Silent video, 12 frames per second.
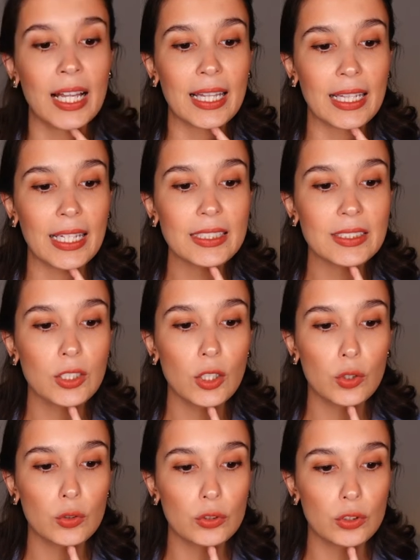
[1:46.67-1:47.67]
Let's
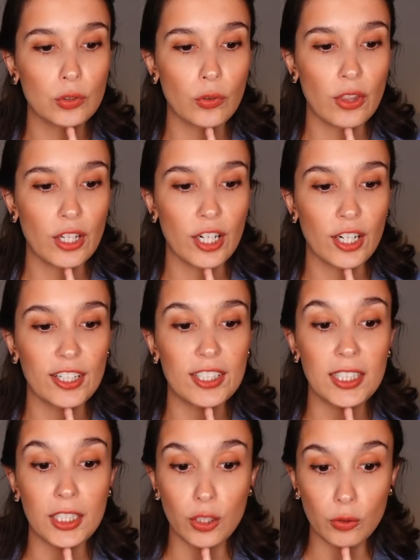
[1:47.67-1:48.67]
go to their
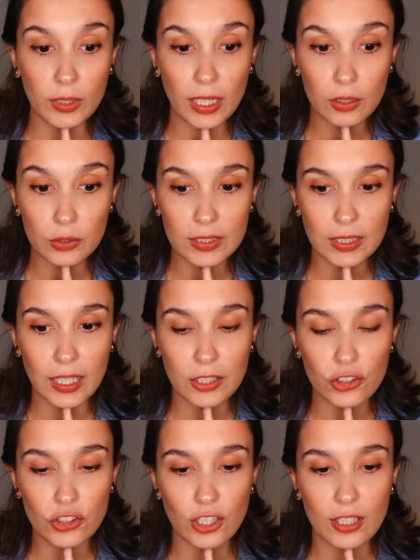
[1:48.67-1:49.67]
new now
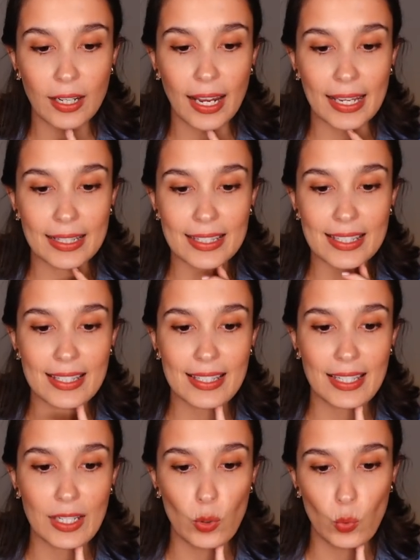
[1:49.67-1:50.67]
section and
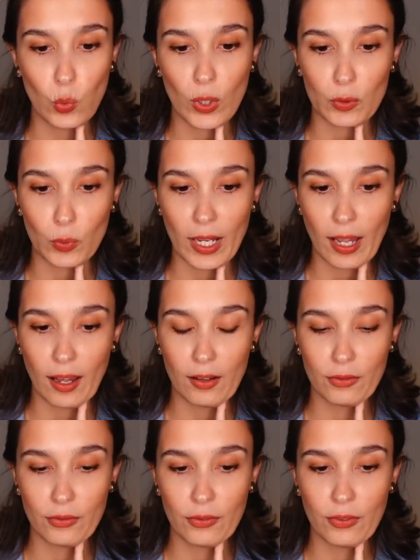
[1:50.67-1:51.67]
see what we have.